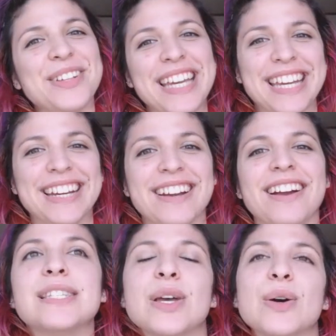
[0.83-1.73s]
Luna
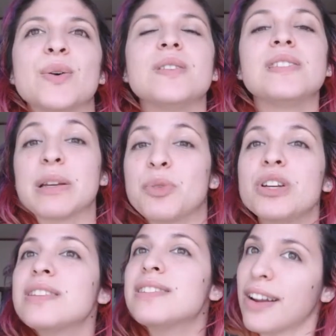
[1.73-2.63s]
here. So
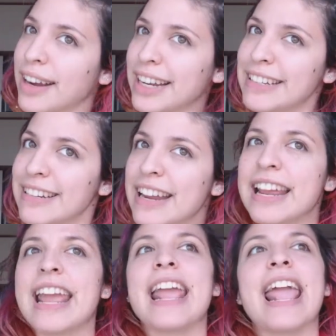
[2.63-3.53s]
summer is starting,
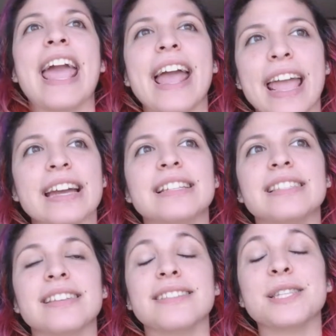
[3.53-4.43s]

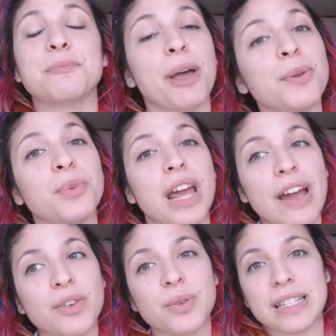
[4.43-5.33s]
and despite what
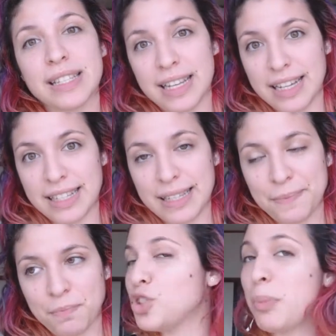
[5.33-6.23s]
everyone
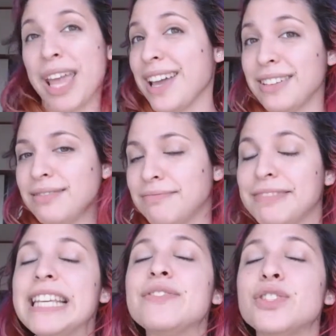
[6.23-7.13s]
says, Japan,
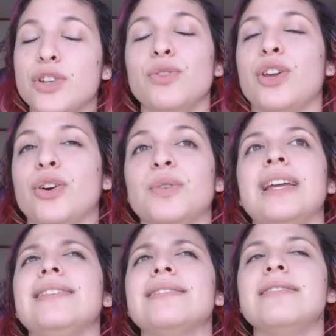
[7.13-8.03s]
even Tokyo,
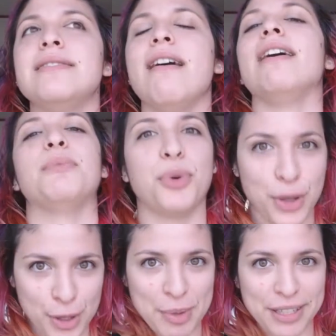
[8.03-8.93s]
is not
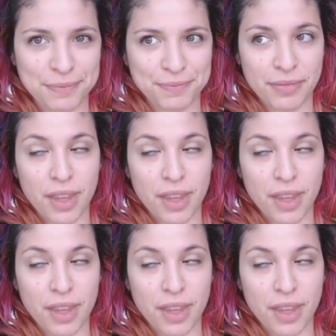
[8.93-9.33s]
more humid